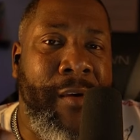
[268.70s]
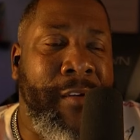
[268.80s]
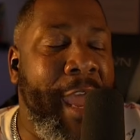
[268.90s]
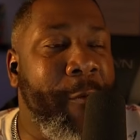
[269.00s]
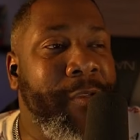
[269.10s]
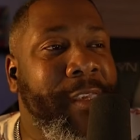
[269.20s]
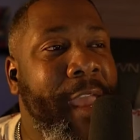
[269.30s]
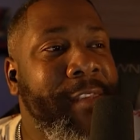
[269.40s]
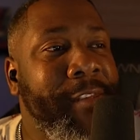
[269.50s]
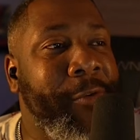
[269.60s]
There was
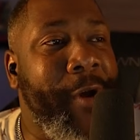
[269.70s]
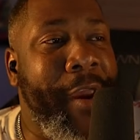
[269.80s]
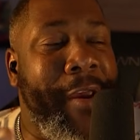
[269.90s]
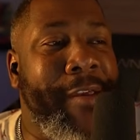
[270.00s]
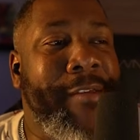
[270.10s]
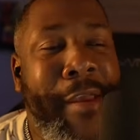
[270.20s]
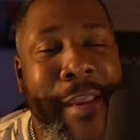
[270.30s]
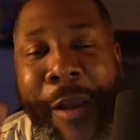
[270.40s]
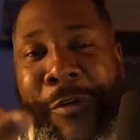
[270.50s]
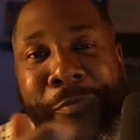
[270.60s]
cases where
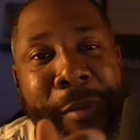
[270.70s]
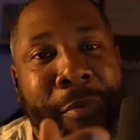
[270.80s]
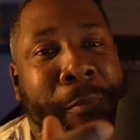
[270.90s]
there was people